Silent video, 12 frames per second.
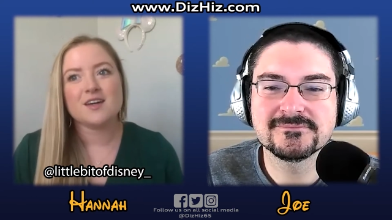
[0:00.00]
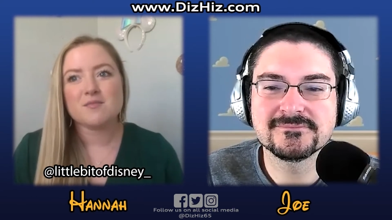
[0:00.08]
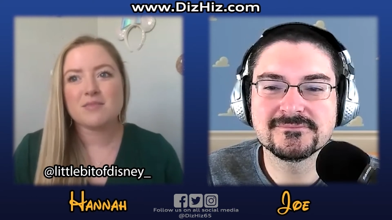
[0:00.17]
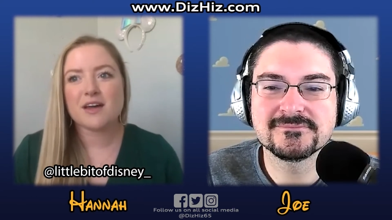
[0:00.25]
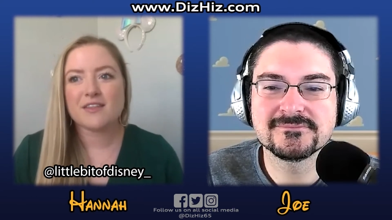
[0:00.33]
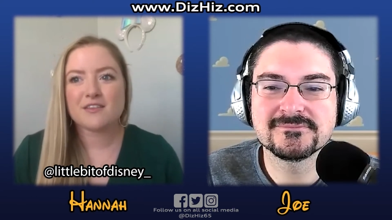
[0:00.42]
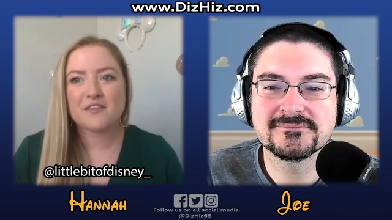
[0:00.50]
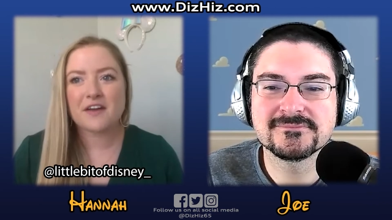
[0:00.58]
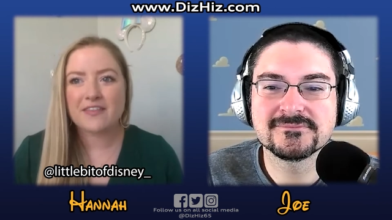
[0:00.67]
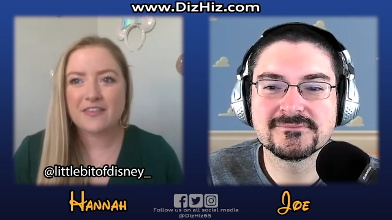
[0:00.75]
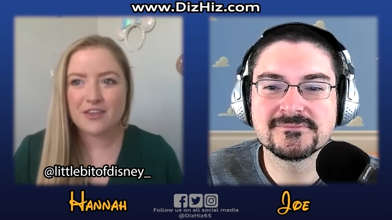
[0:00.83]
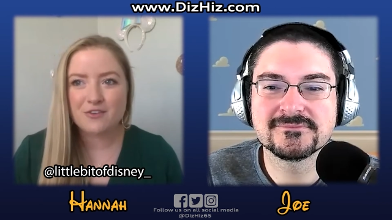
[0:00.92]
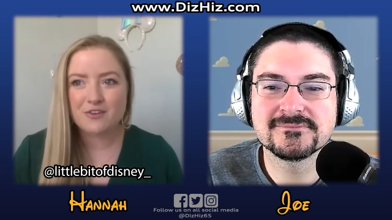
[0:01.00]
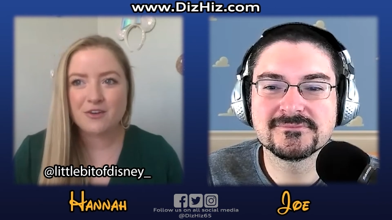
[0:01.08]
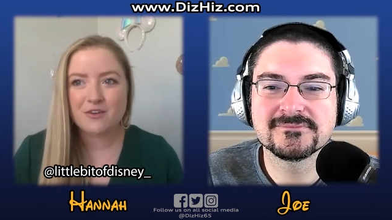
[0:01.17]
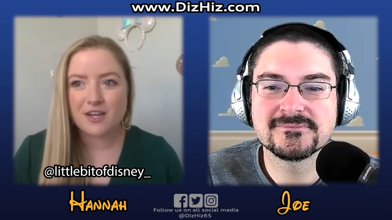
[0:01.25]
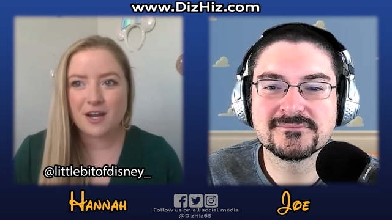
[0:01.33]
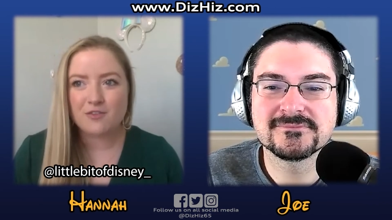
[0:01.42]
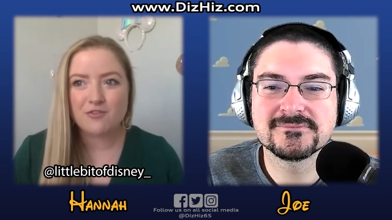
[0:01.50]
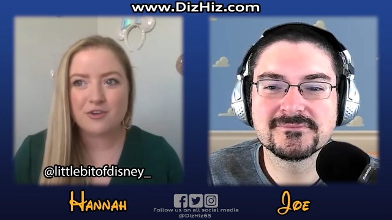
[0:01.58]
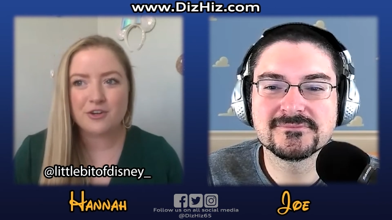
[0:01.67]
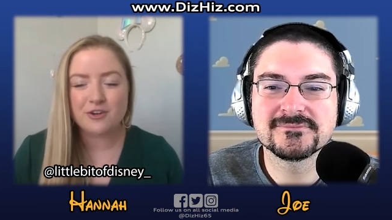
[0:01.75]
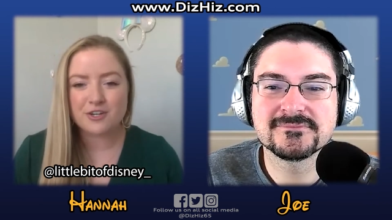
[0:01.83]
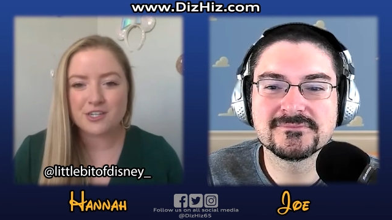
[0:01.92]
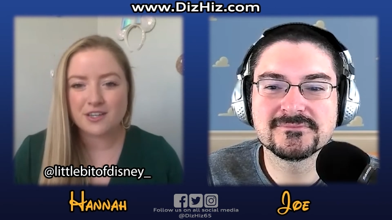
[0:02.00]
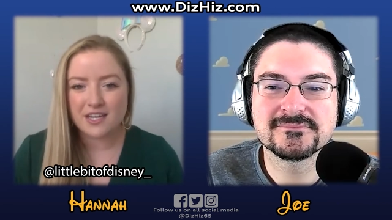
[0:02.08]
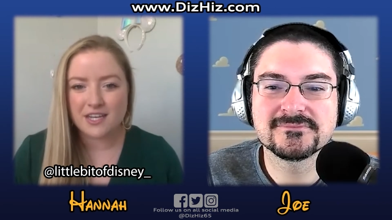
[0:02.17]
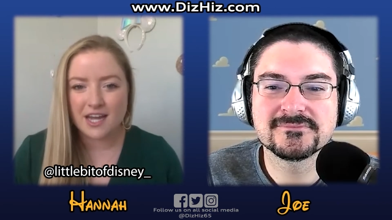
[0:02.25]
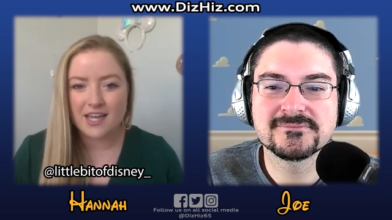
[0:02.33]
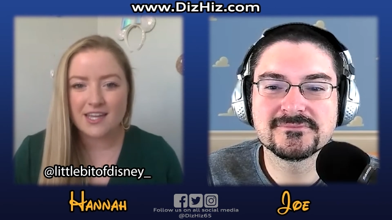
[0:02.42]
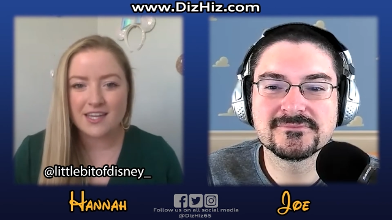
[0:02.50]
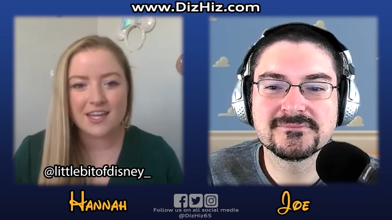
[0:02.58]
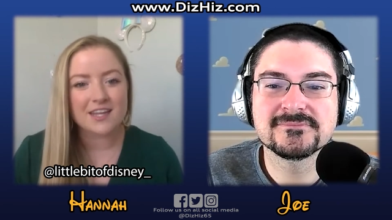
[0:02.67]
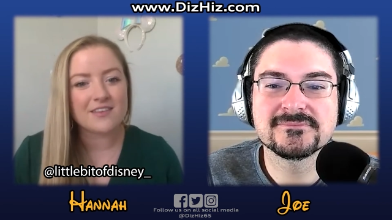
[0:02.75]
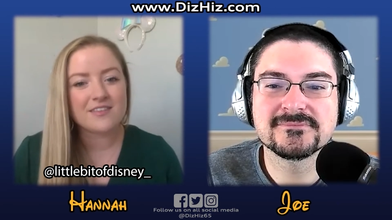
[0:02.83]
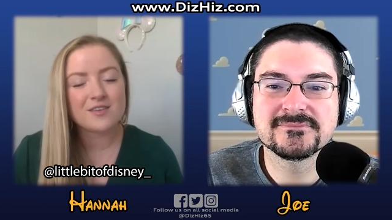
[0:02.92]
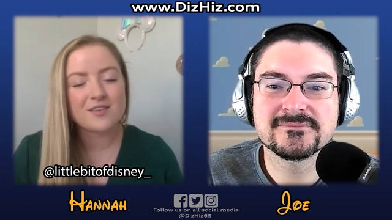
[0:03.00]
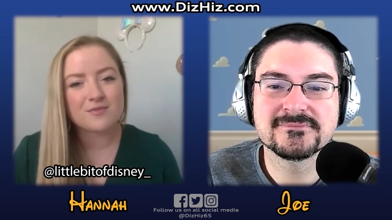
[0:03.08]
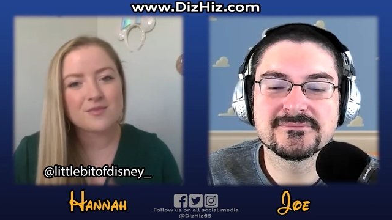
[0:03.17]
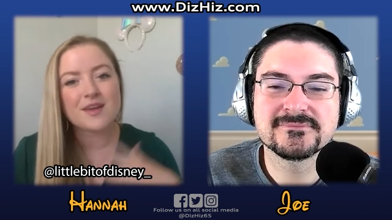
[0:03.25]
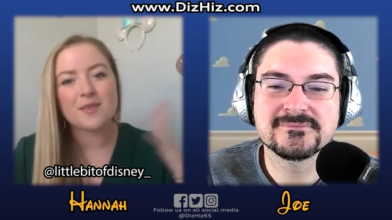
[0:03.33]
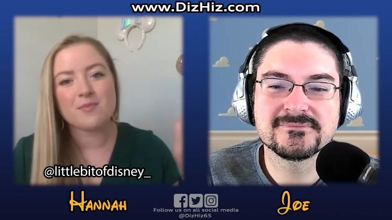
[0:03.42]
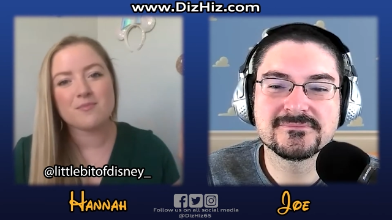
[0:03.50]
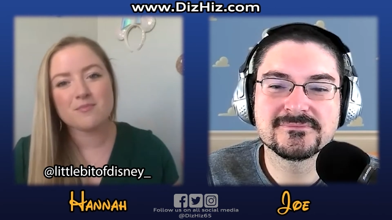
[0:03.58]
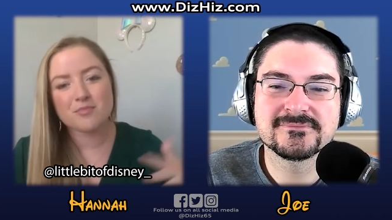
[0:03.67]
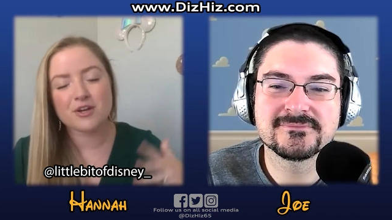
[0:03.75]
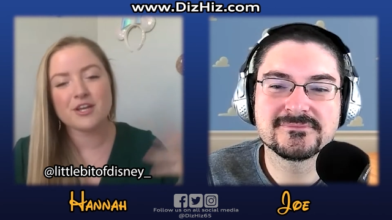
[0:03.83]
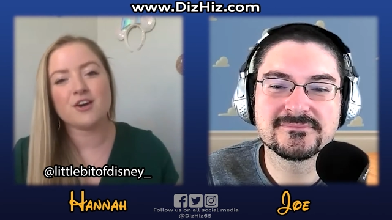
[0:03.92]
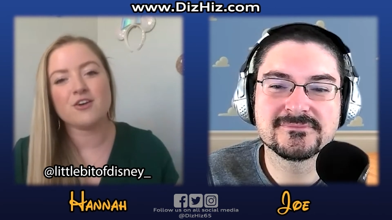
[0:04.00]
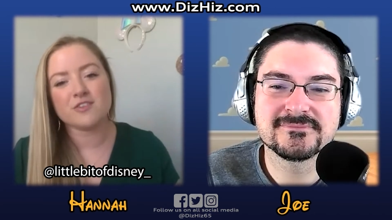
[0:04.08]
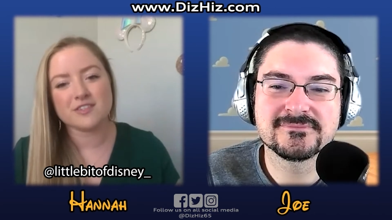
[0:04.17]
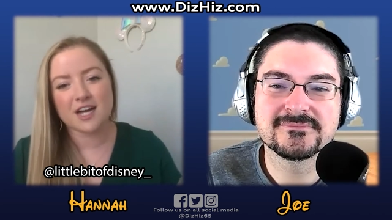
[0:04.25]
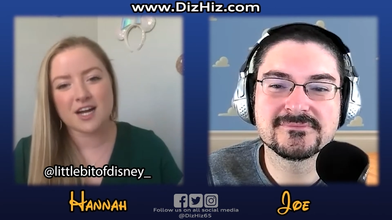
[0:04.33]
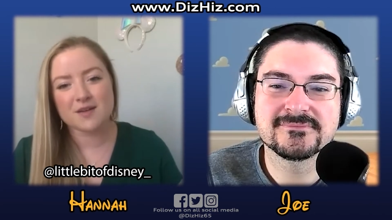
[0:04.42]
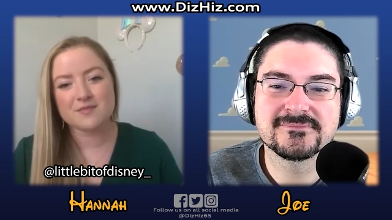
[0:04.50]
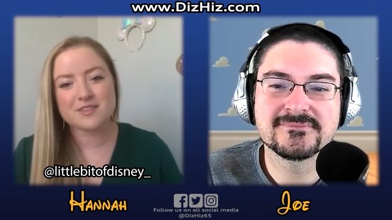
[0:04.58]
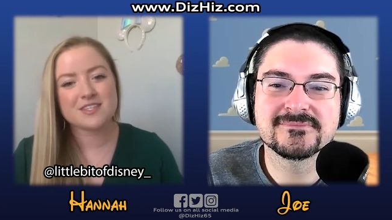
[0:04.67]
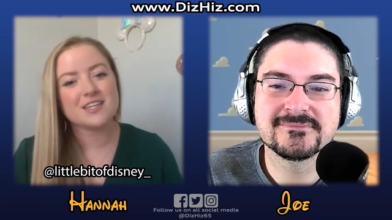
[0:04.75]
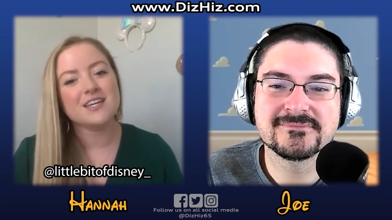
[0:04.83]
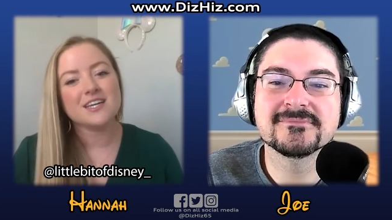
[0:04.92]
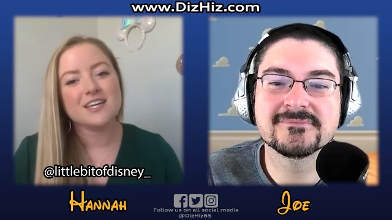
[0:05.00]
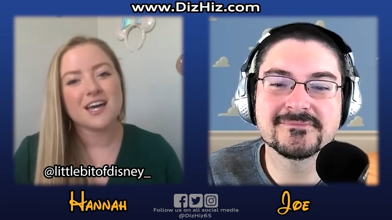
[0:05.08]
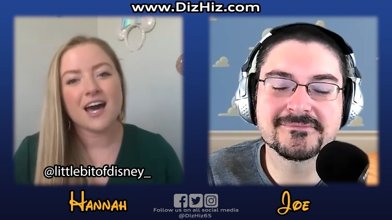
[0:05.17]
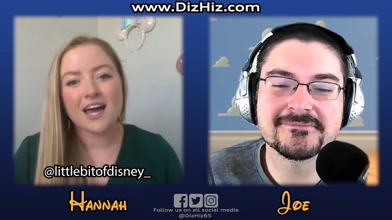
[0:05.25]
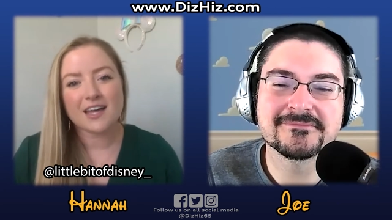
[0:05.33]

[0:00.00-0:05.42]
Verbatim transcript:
Speaker 1: but the fact that you can go to California Grill at night and in pre-COVID times mm-hmm.